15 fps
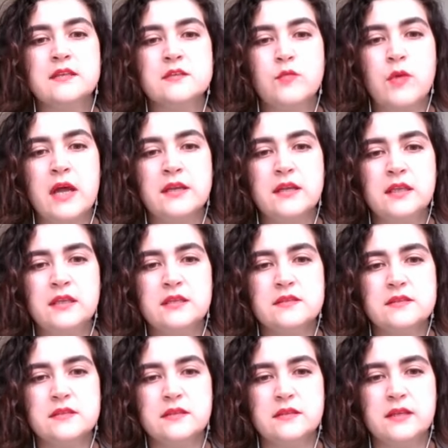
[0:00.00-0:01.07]
The next
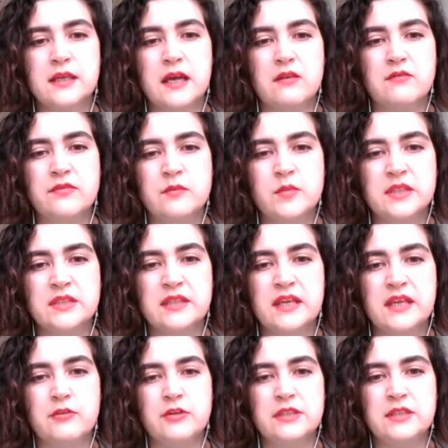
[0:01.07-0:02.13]
one is the
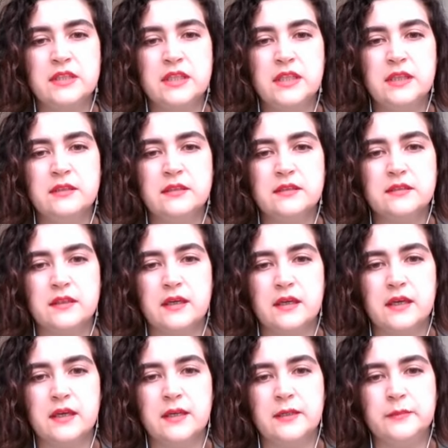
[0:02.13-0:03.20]
government
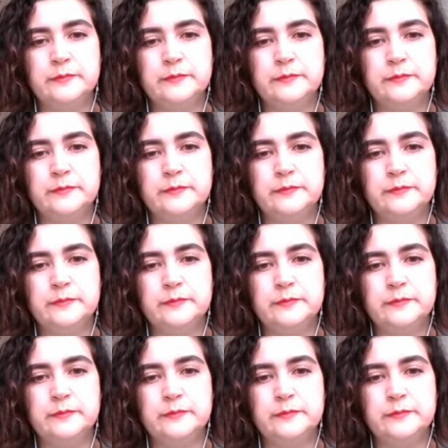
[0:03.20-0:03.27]
guaranteed